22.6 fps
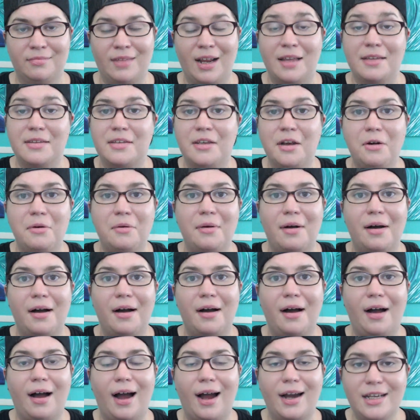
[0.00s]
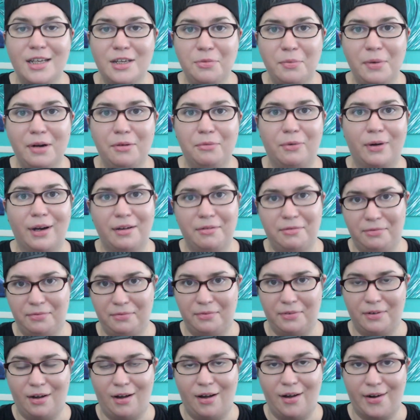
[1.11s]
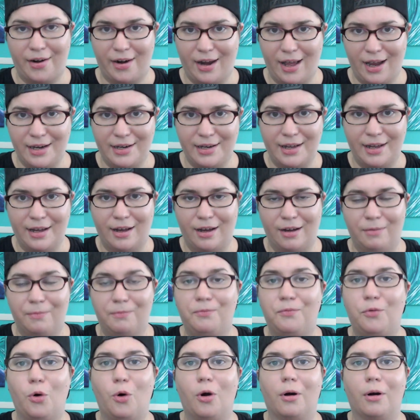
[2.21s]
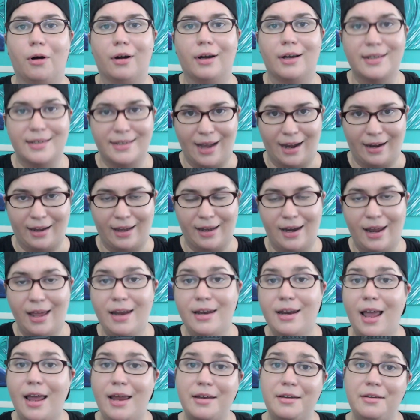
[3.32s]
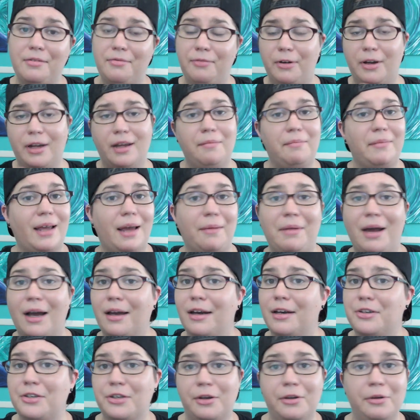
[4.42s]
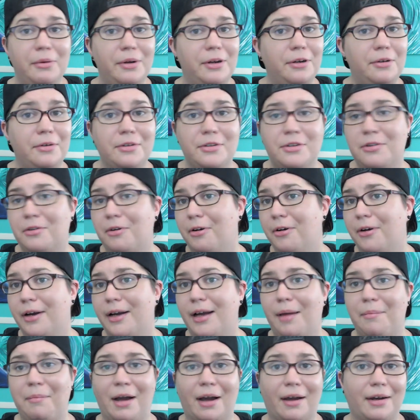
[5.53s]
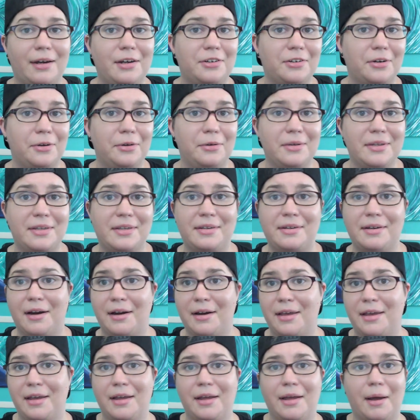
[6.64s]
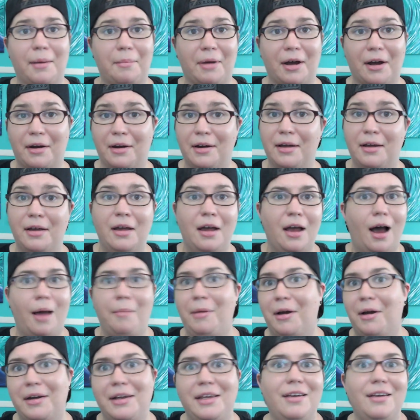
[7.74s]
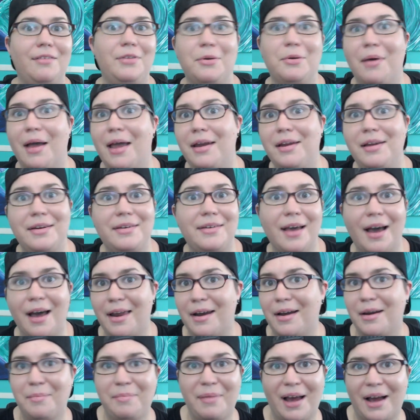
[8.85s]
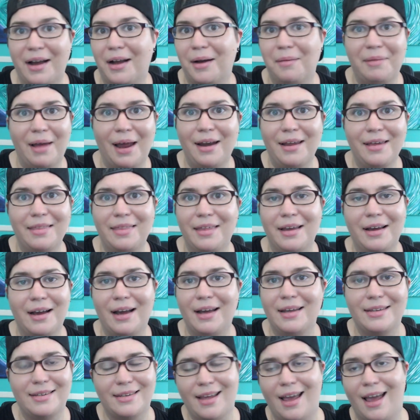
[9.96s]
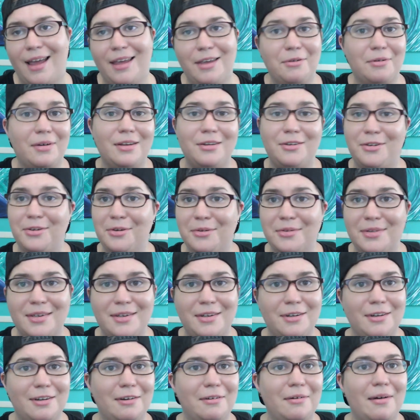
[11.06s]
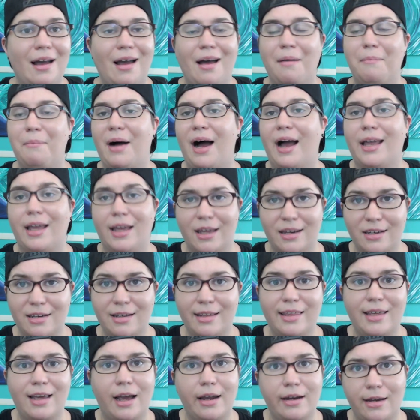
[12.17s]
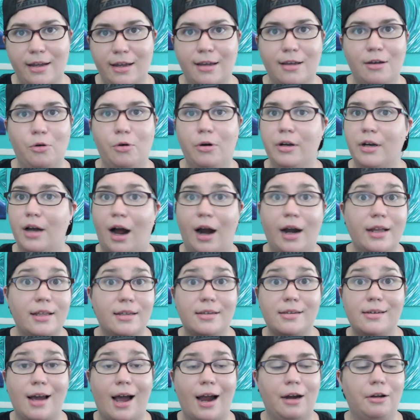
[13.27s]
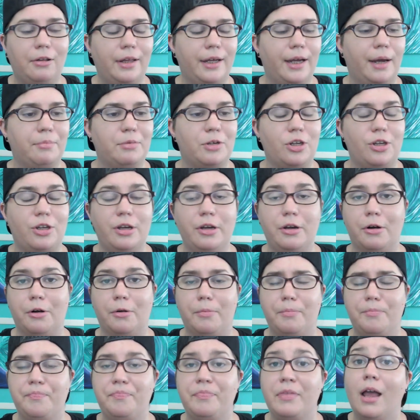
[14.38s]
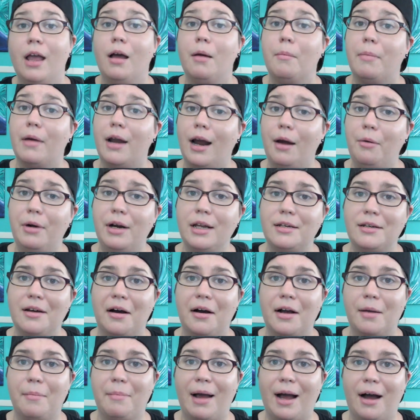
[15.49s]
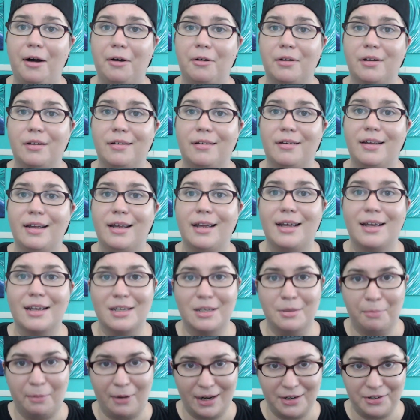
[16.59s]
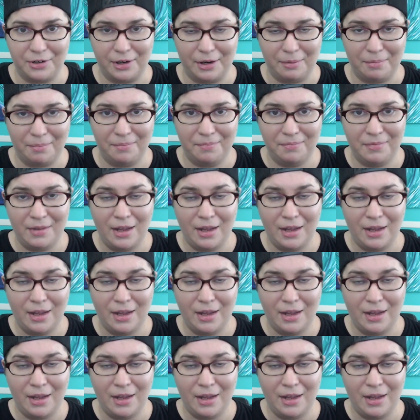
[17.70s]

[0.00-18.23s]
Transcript: So I just want to riff on an idea for a second. And forgive me, I'm not going to show you a news story. I'm not going to show you a study. I'm not going to give you any data to back up anything I say. You can choose to buy into the idea or not. It's entirely up to you. But I want to talk about expression.